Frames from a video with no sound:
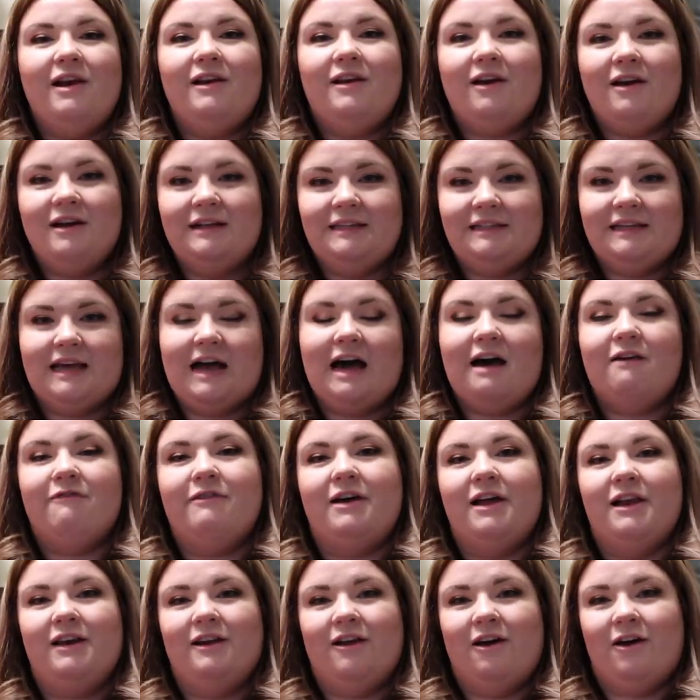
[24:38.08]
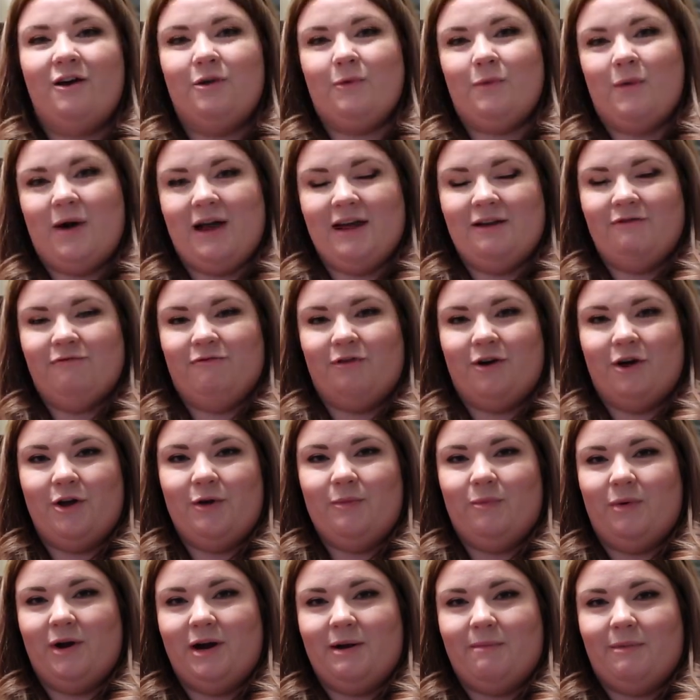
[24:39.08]
like to have a lightweight
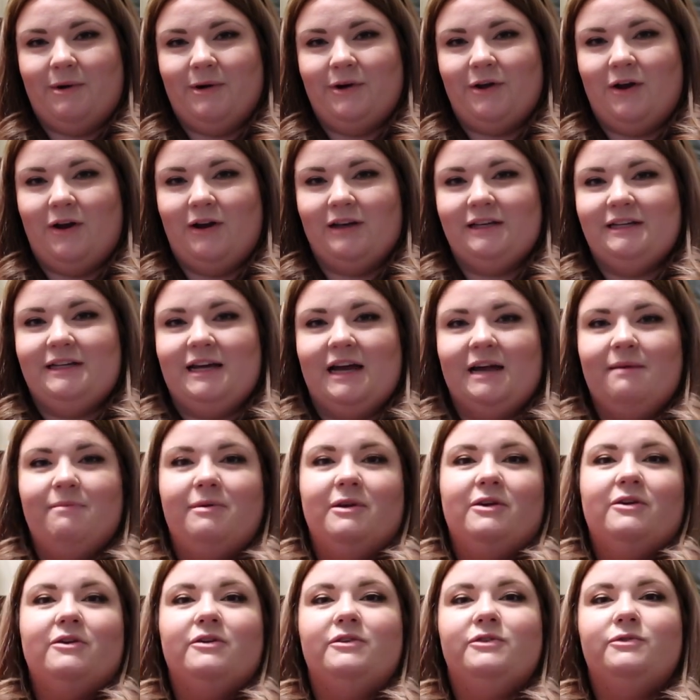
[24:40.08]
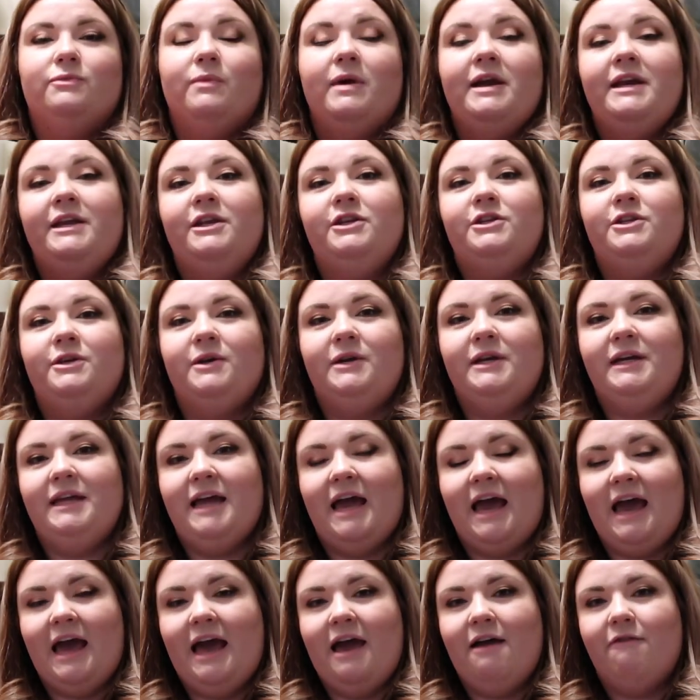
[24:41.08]
robe when I'm on holiday because when you're doing your
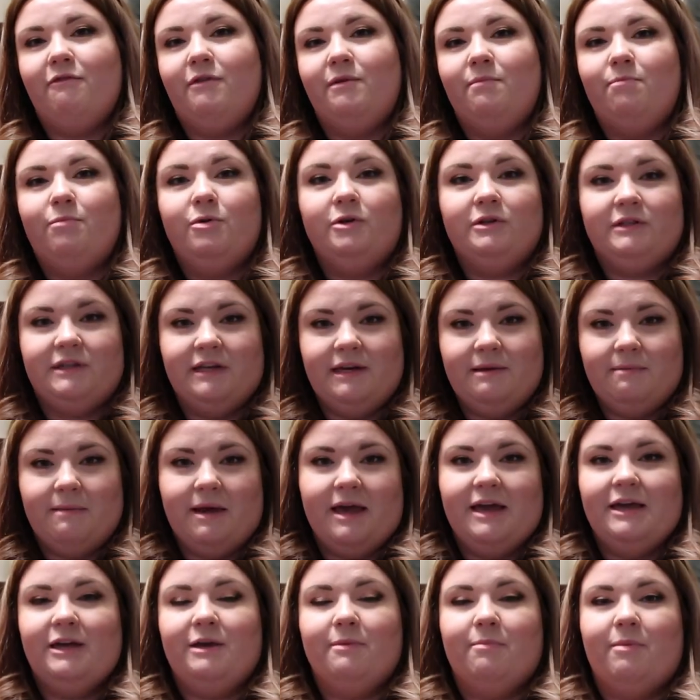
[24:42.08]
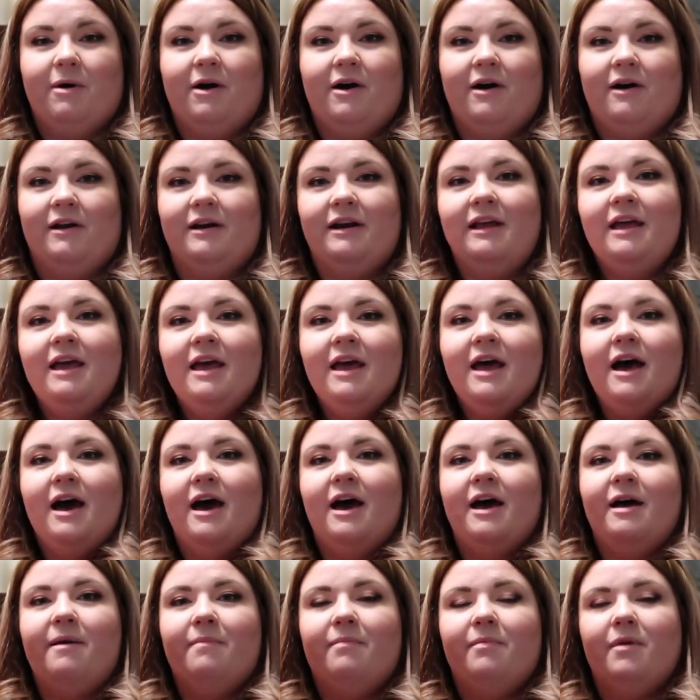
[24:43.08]
hair and putting your makeup on,
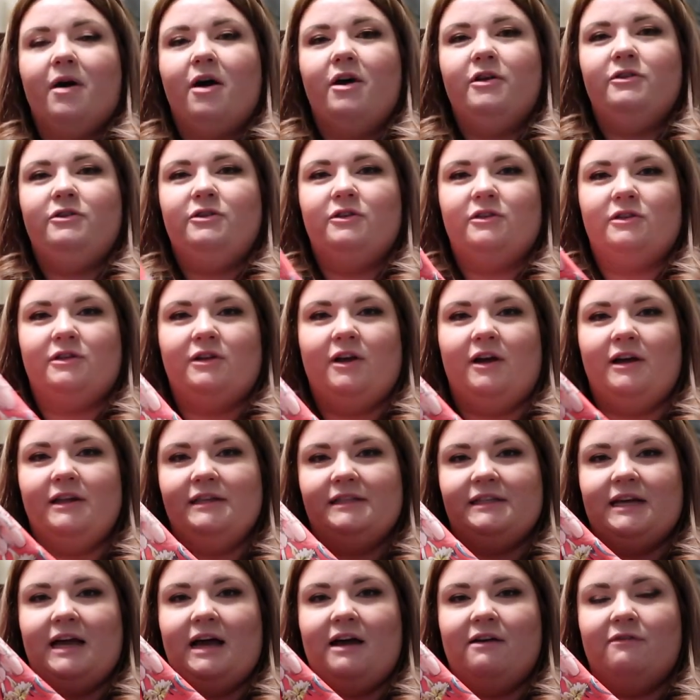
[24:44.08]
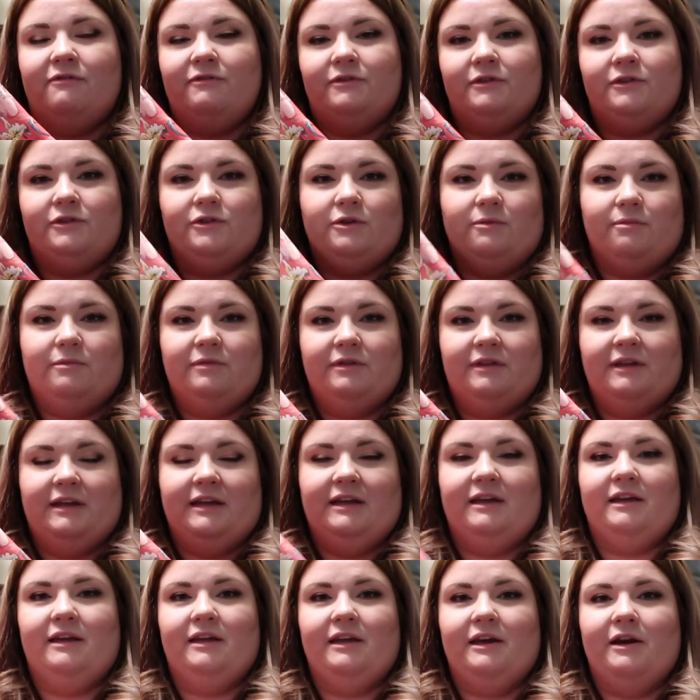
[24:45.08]
um, I just like to have
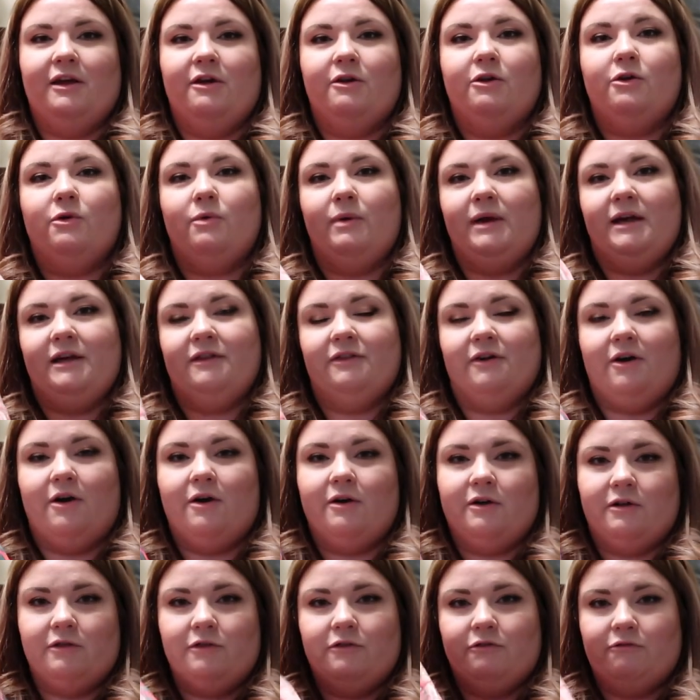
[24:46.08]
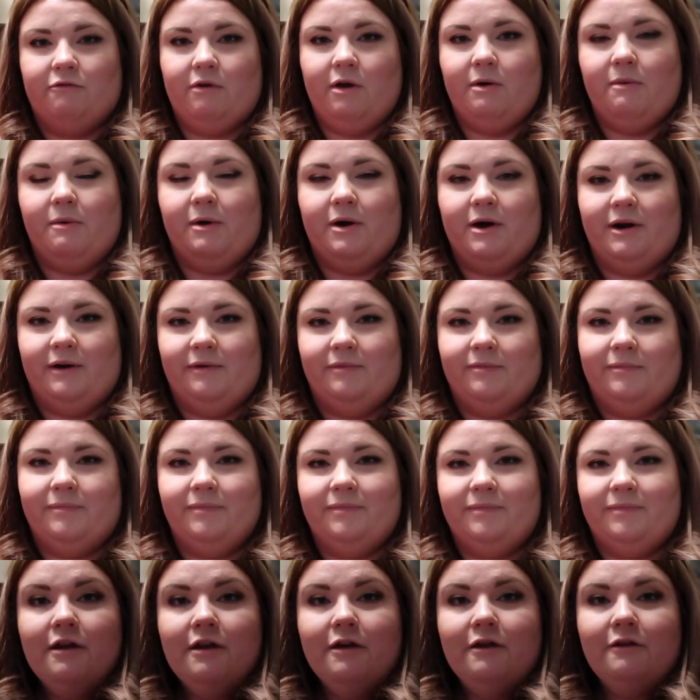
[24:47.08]
something, you know, quick that I can throw on.
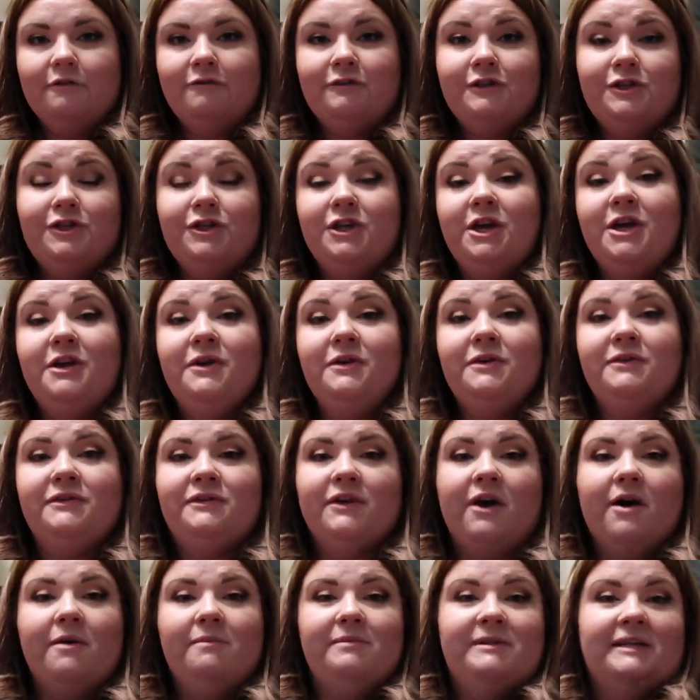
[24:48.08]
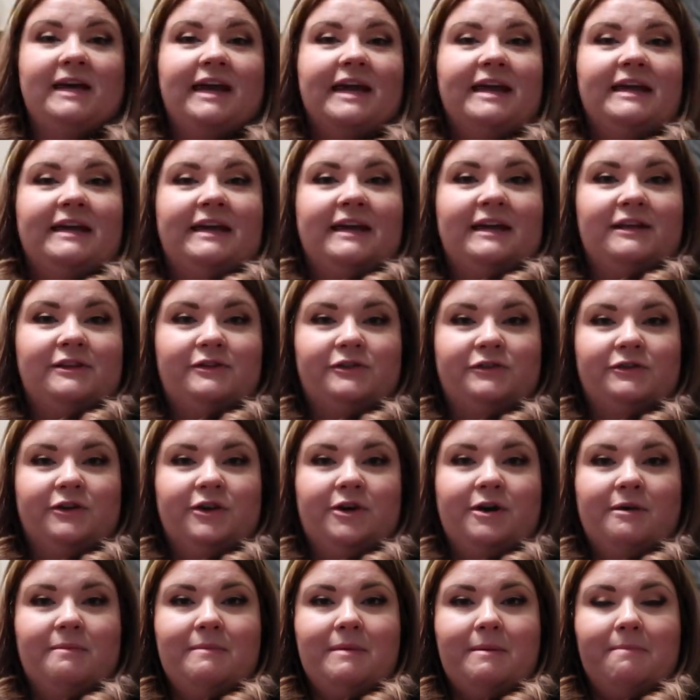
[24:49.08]
For shoes, I'm taking
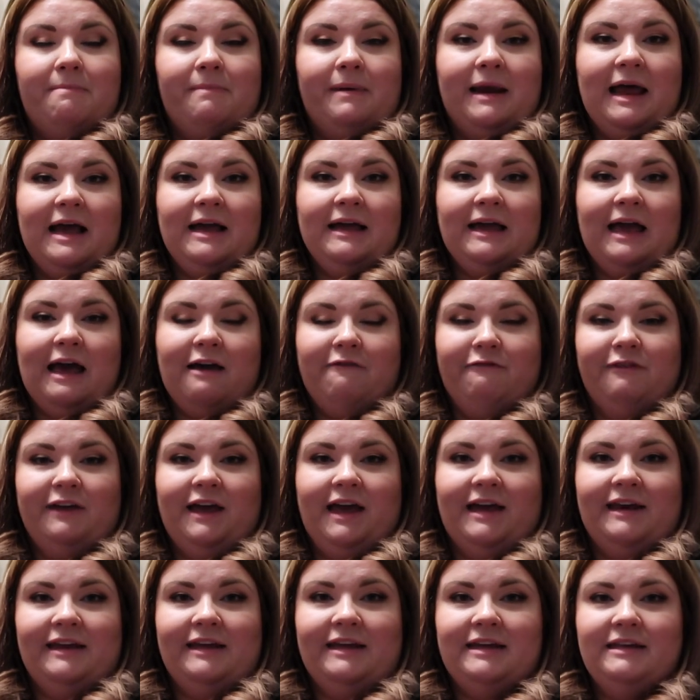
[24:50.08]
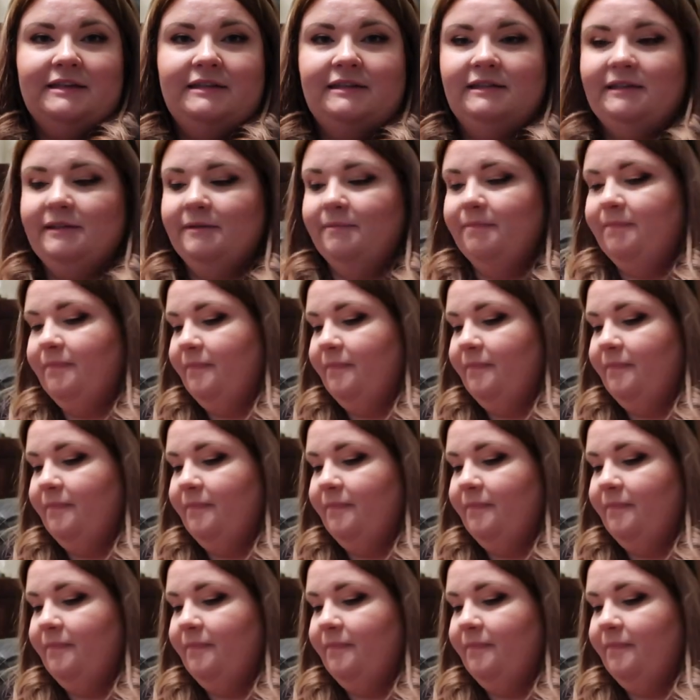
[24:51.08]
some black Havaianas